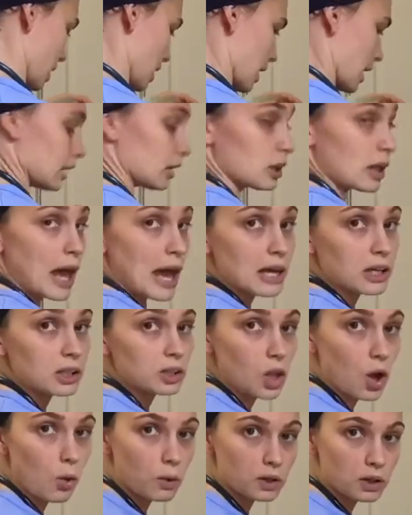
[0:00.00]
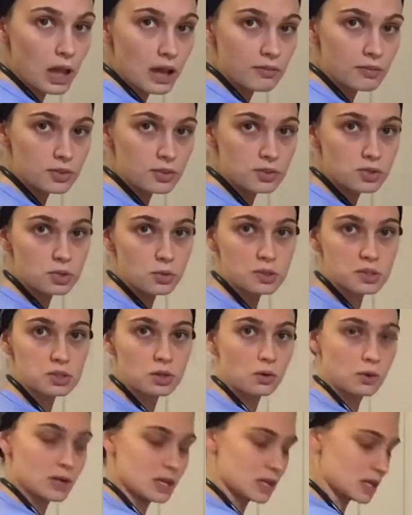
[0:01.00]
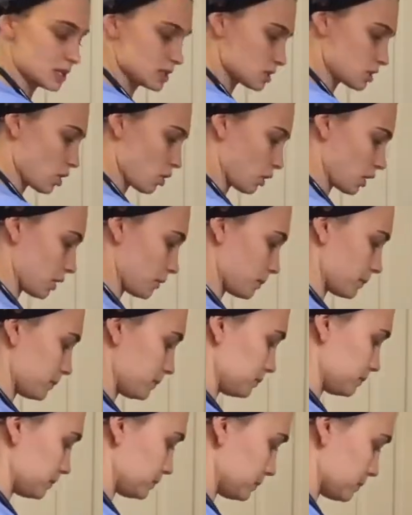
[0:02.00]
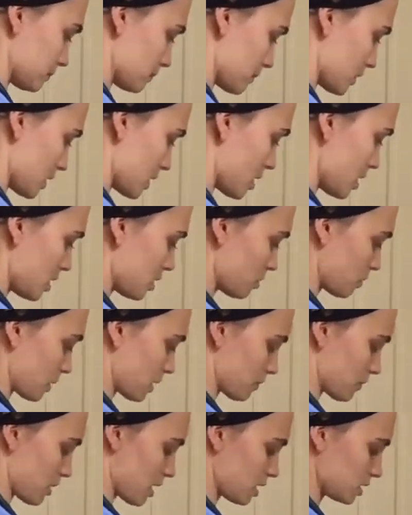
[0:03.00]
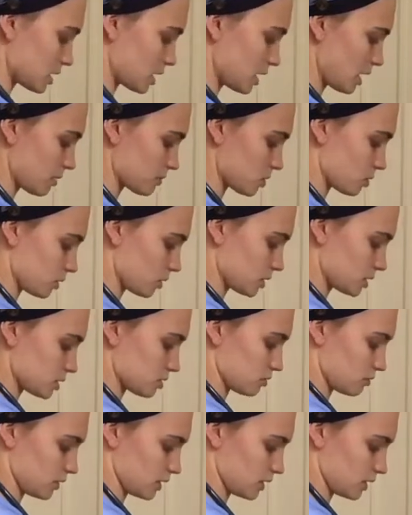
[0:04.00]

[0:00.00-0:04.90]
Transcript: And at a lower level, so it's going in slower. When I'm all done, I'm going to